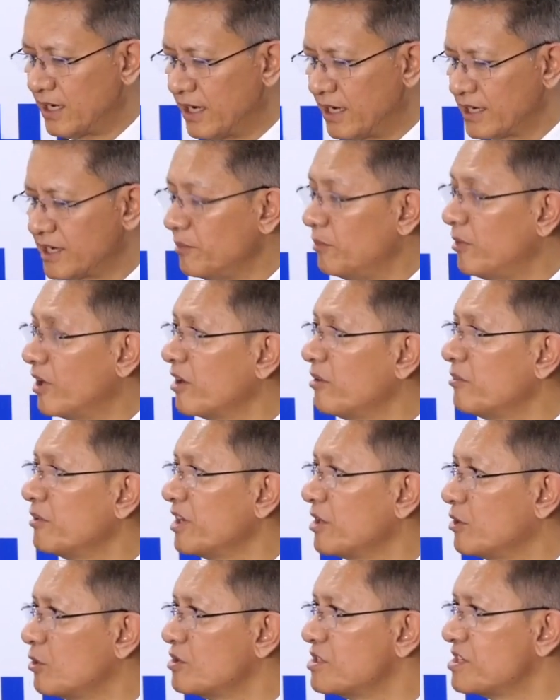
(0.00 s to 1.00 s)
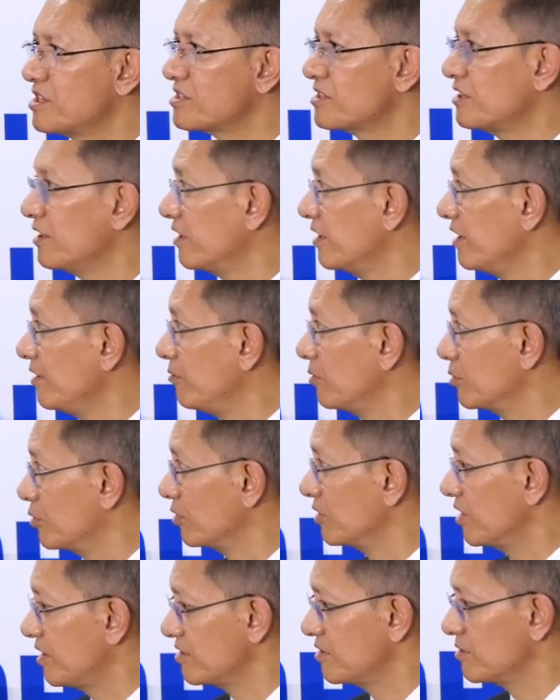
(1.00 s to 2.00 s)
Ante manam recruit chestunnadi
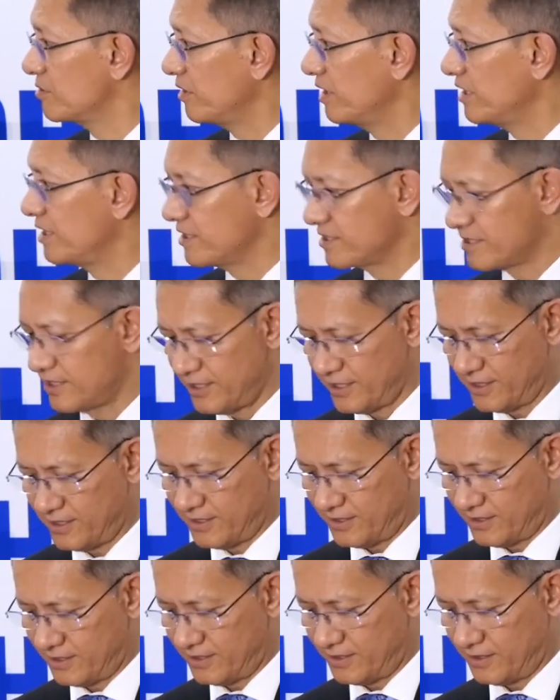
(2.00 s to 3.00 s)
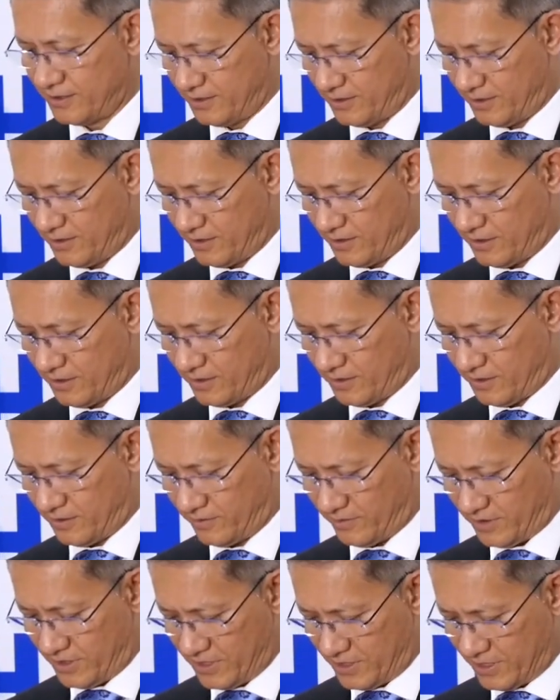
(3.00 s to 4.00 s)
2020 is.
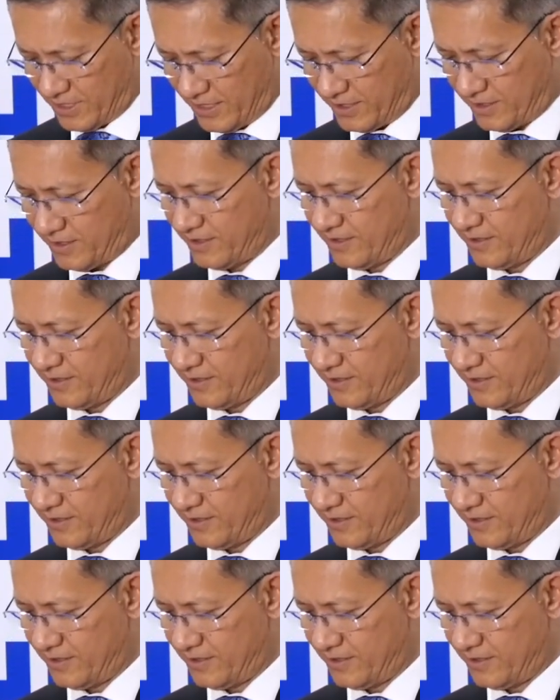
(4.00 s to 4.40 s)
Is that?